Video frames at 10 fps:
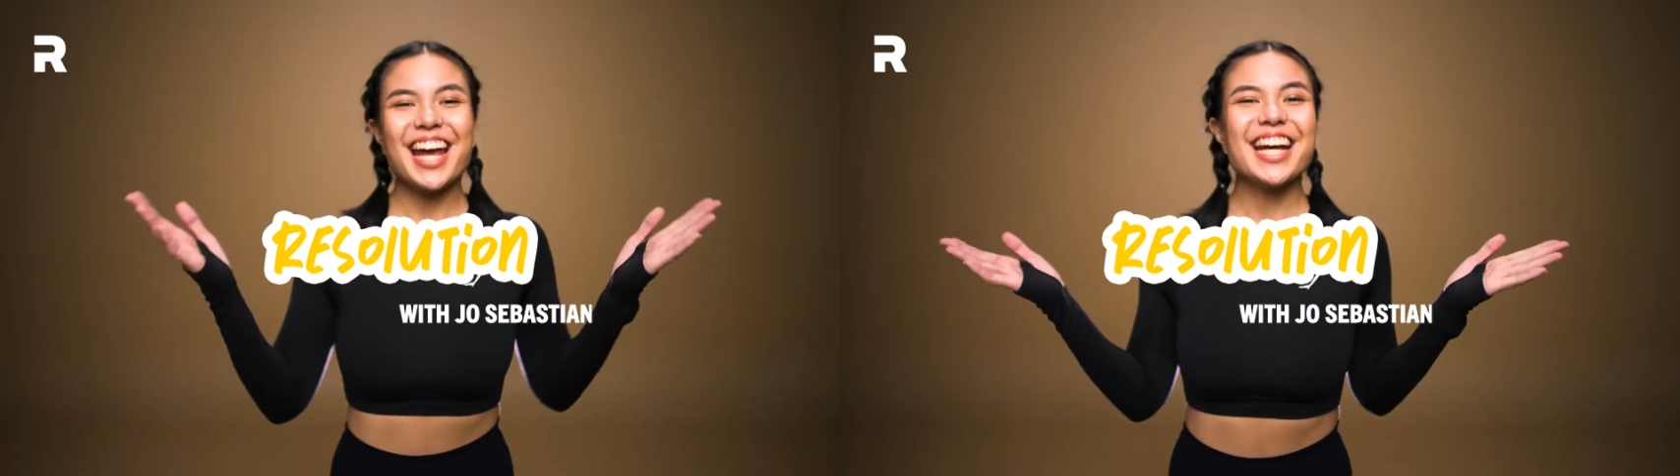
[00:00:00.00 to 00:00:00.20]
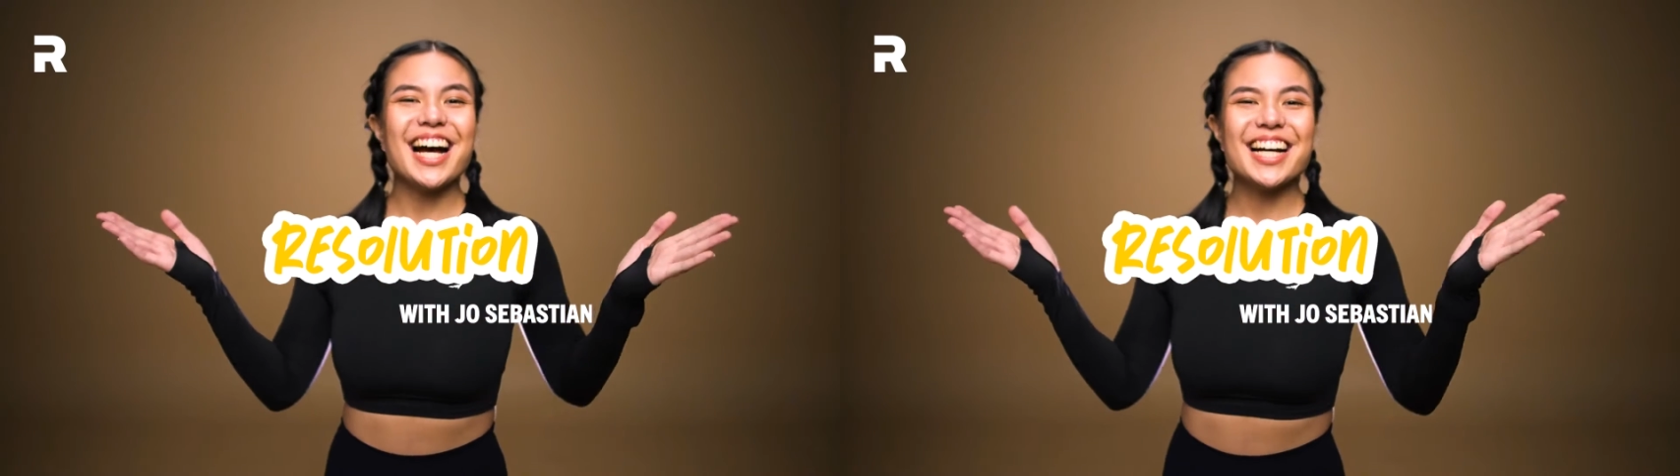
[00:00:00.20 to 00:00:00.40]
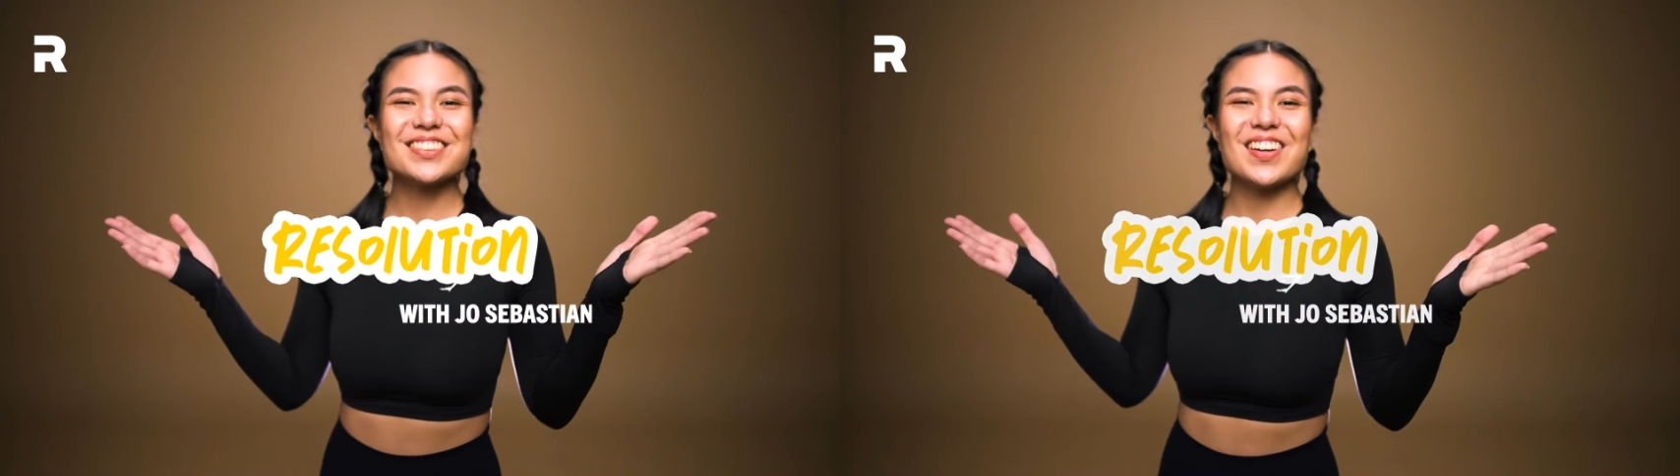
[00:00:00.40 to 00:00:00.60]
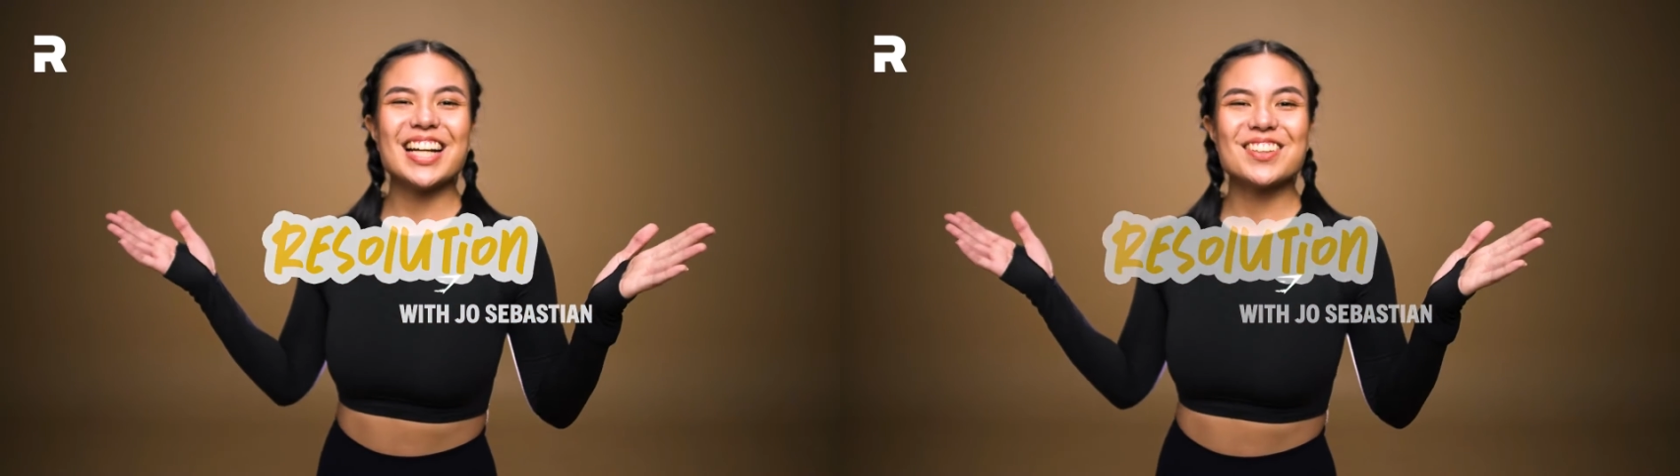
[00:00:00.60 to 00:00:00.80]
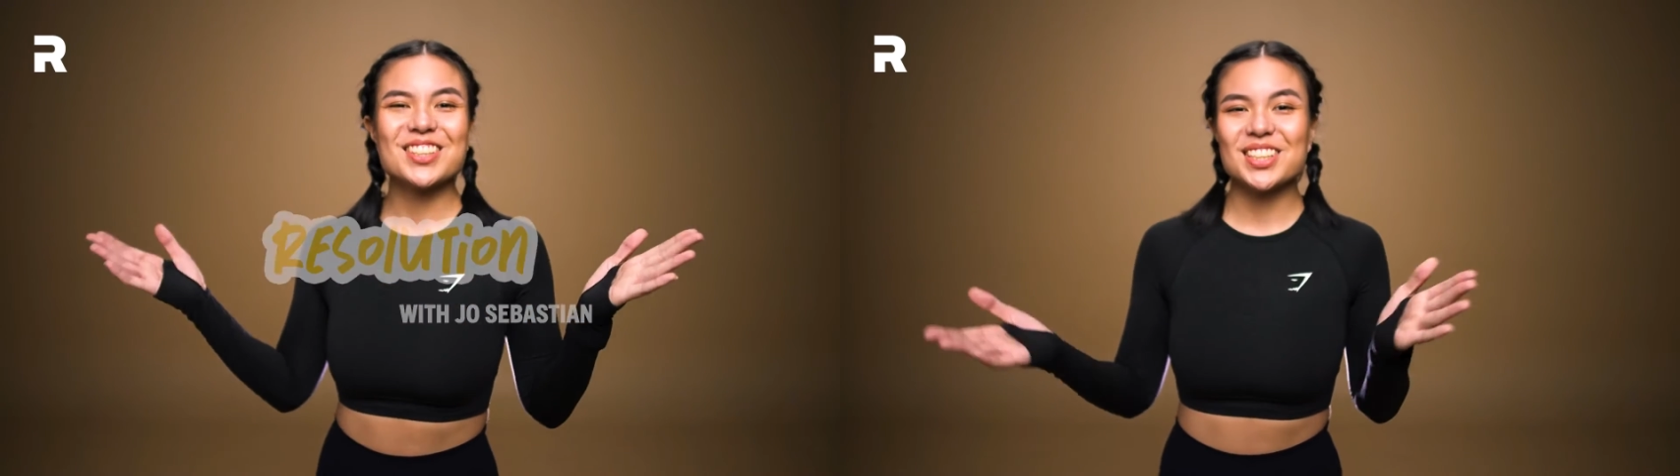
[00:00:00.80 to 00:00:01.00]
Hey guys,
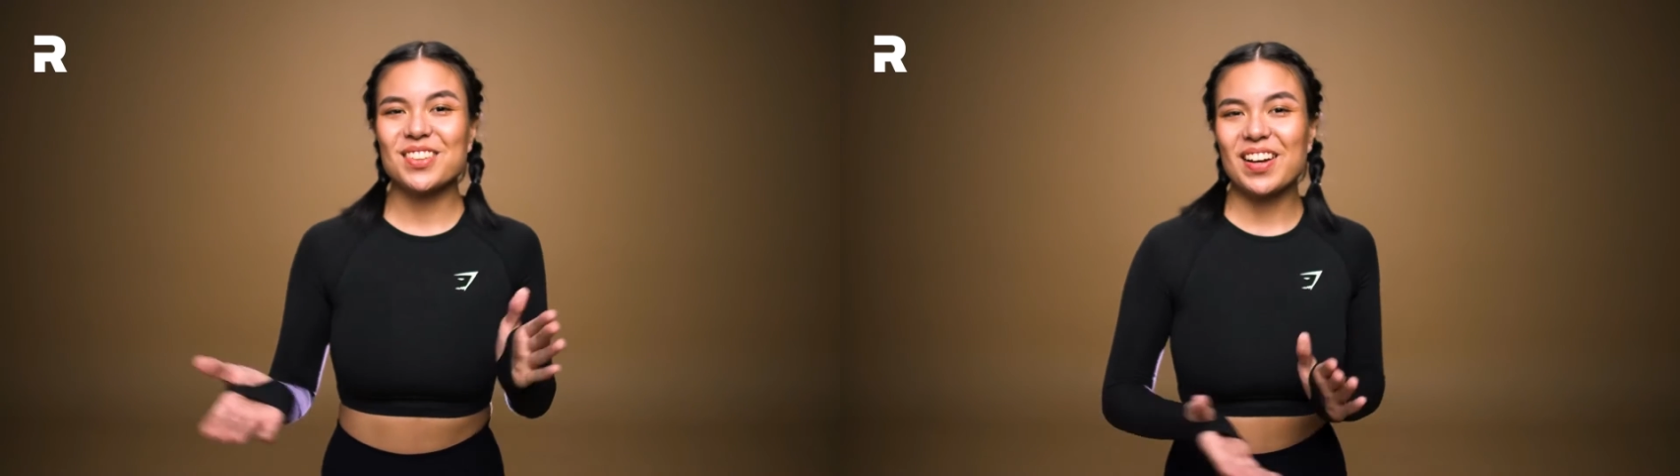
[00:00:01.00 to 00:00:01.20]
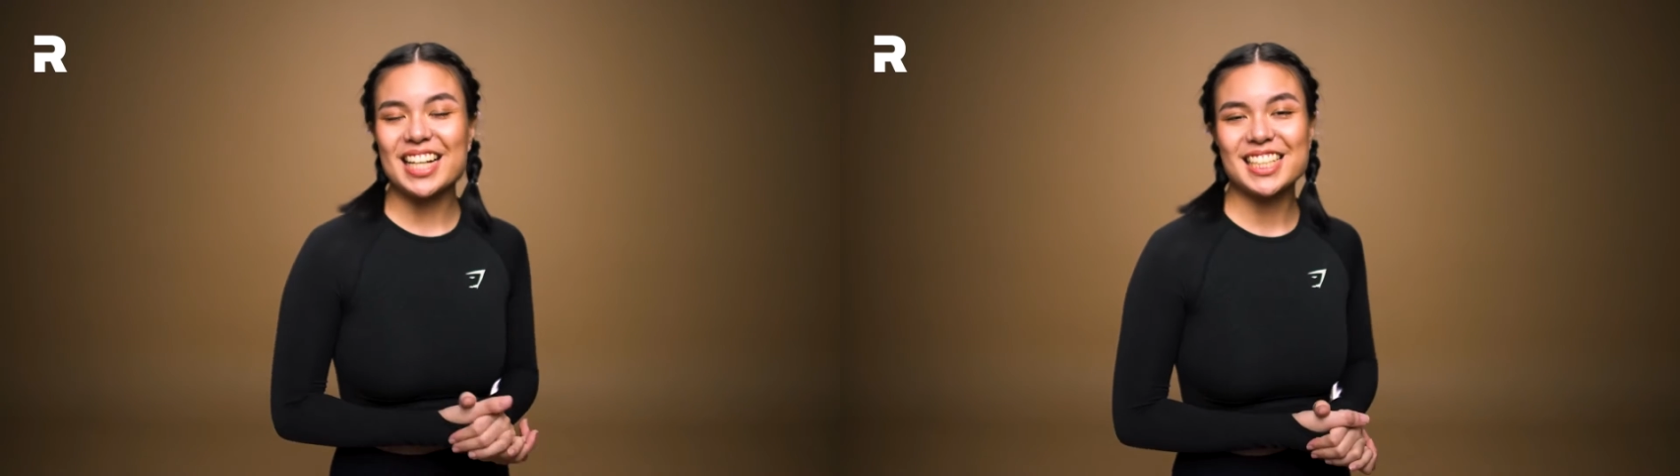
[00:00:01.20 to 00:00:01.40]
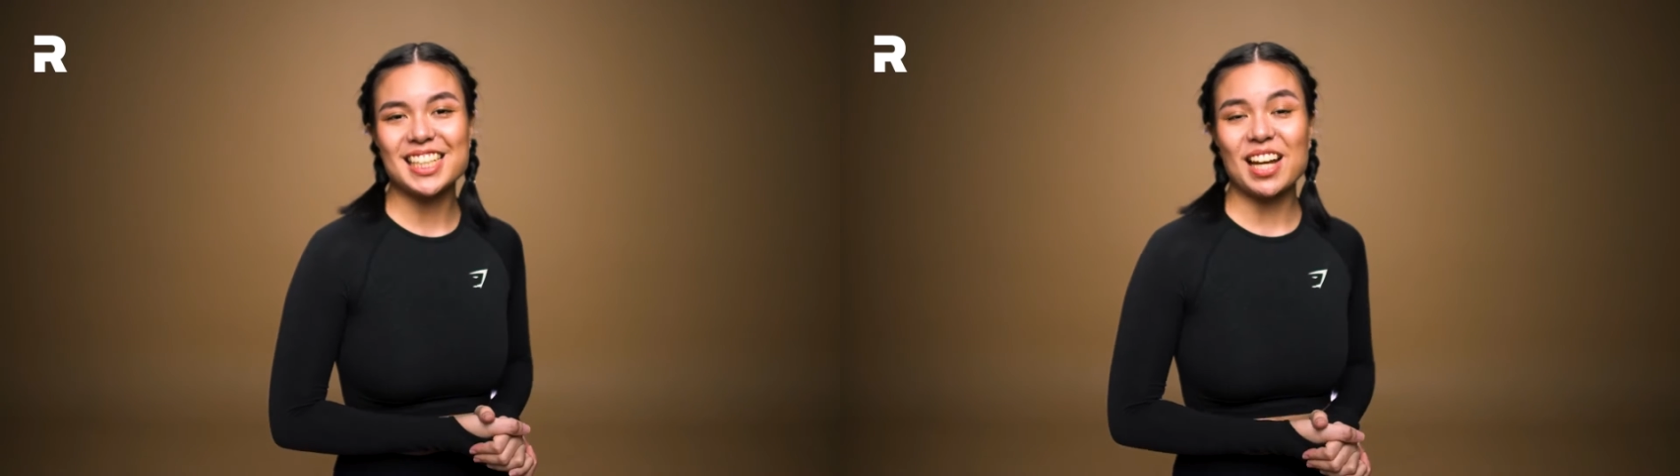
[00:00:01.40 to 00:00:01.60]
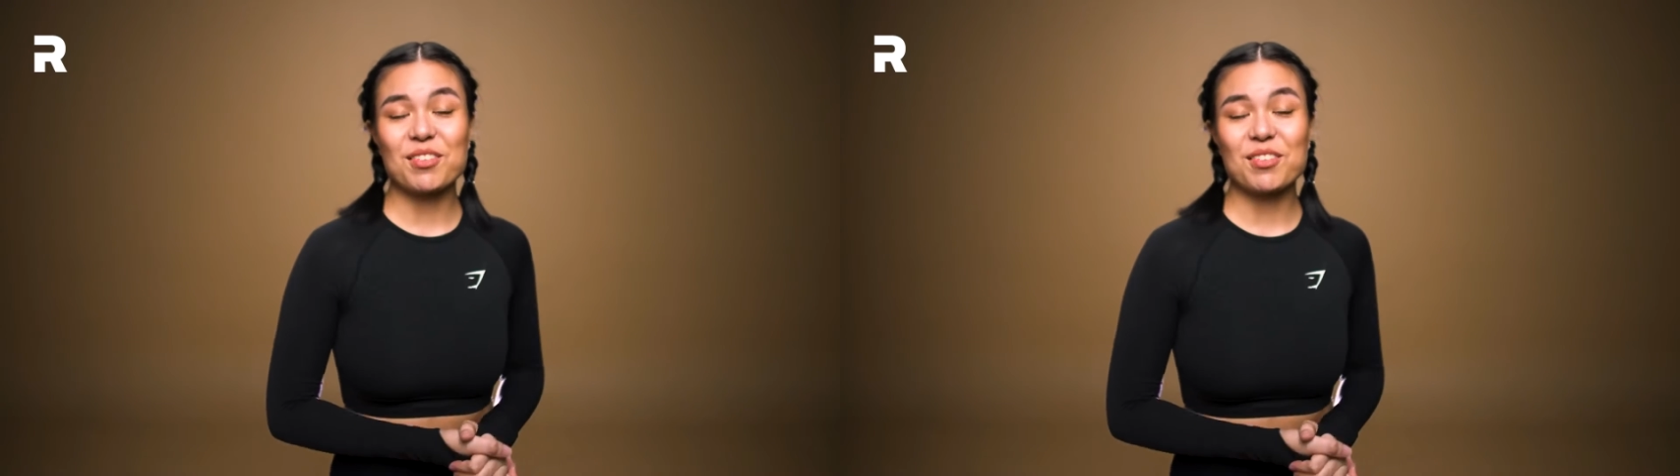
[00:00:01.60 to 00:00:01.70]
my name is Jo Sebastian.